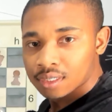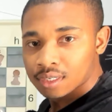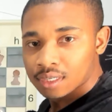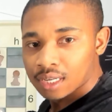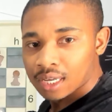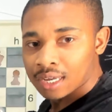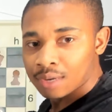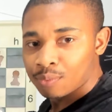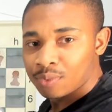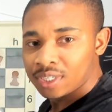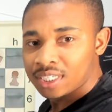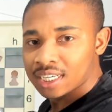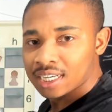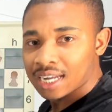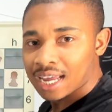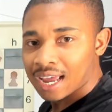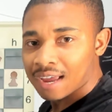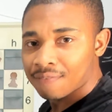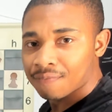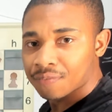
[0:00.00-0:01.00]
and we
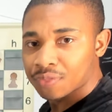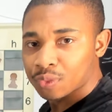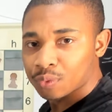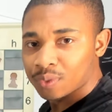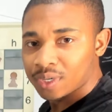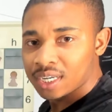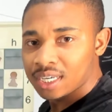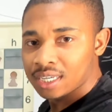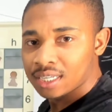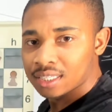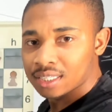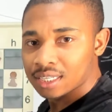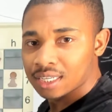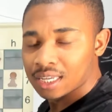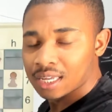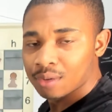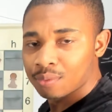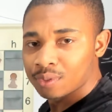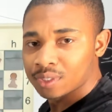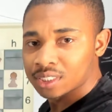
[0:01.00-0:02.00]
did f3,
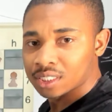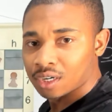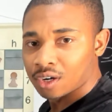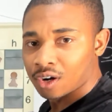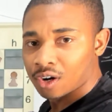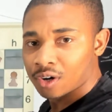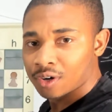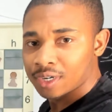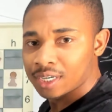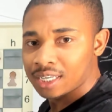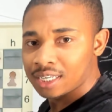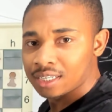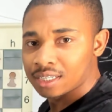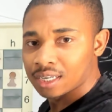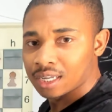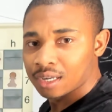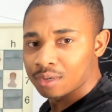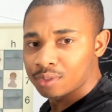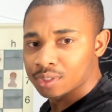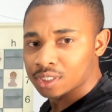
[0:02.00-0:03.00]
it was
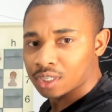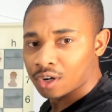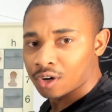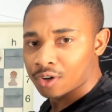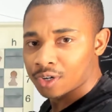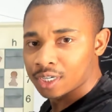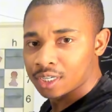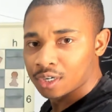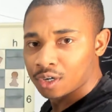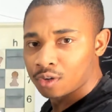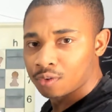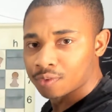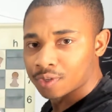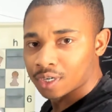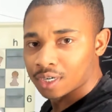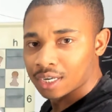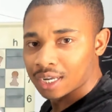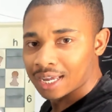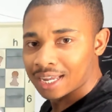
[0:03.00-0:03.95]
already over.